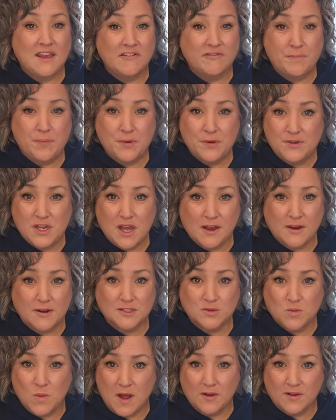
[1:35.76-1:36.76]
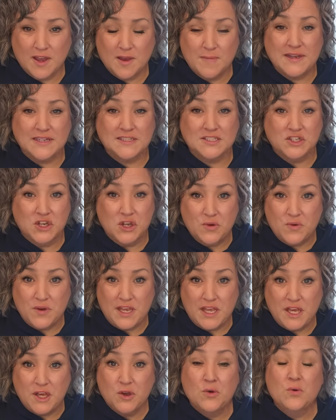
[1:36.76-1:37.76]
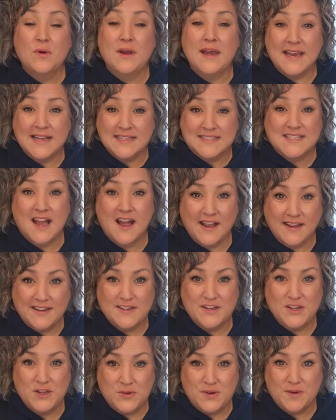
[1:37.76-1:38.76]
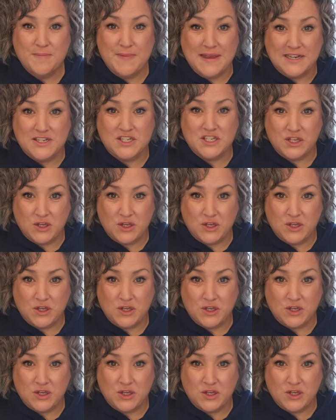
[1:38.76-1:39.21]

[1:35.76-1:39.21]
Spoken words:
If Boondockers Welcome is new to you, it's kind of new to me